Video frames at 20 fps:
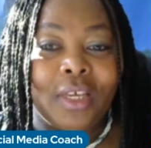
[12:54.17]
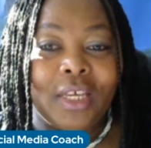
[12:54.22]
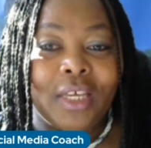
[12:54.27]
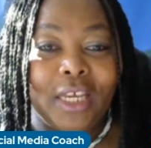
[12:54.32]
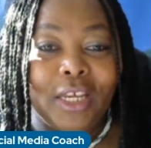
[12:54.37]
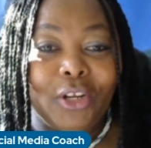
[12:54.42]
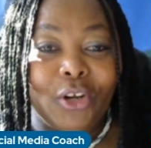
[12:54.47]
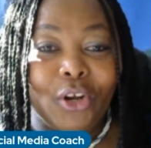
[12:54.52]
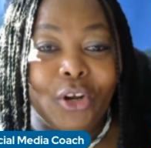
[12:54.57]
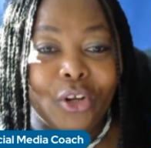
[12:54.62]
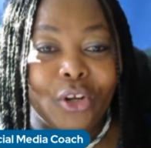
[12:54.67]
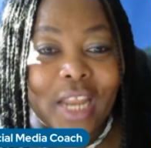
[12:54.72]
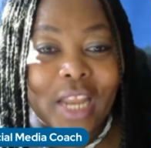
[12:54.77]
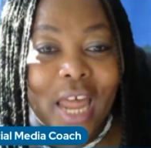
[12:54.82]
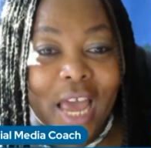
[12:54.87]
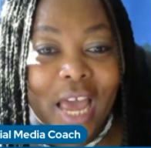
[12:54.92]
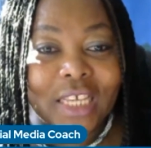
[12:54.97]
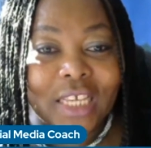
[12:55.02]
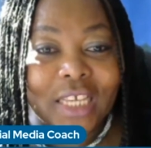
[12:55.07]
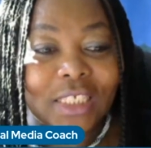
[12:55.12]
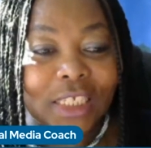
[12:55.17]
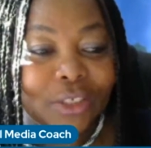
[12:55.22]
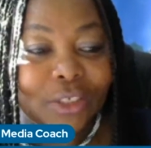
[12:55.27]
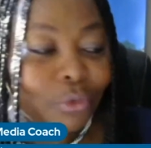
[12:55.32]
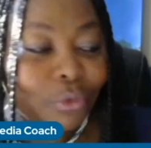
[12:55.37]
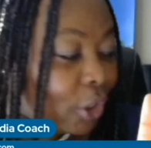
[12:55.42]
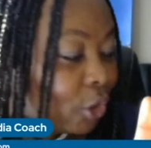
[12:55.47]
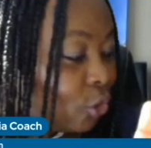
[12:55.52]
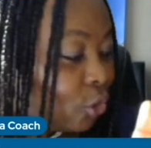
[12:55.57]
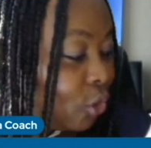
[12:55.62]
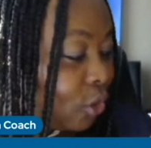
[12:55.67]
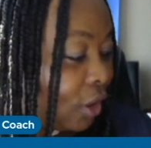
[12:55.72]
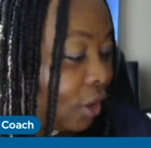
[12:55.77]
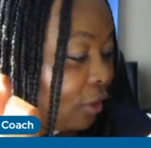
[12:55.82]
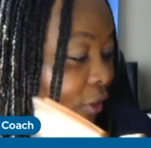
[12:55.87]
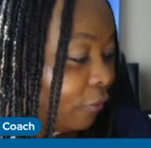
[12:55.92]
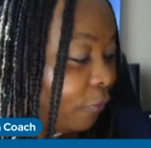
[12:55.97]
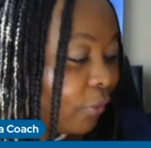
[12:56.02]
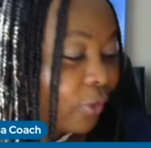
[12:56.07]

lasting, reducing the